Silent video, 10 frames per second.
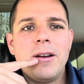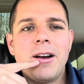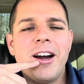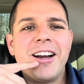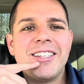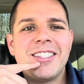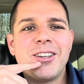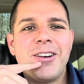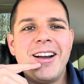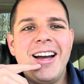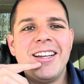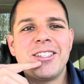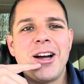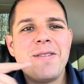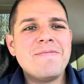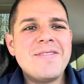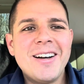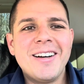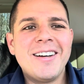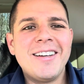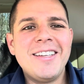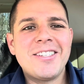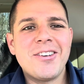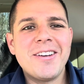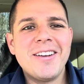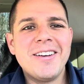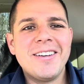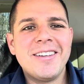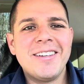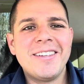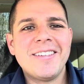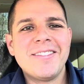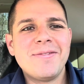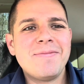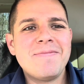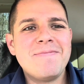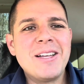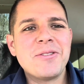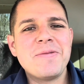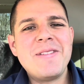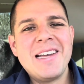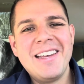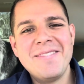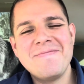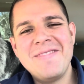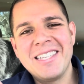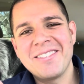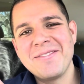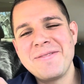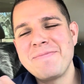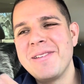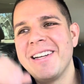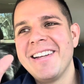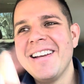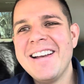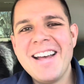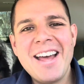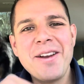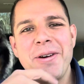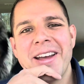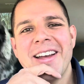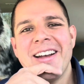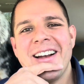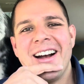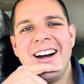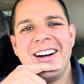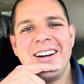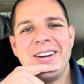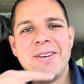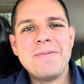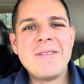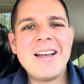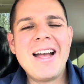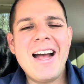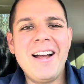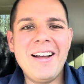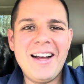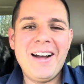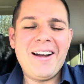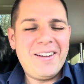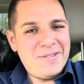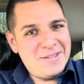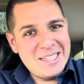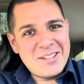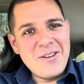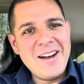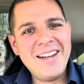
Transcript: All right guys, sorry, I had to stop. He started messing with me, but anyway, let's go.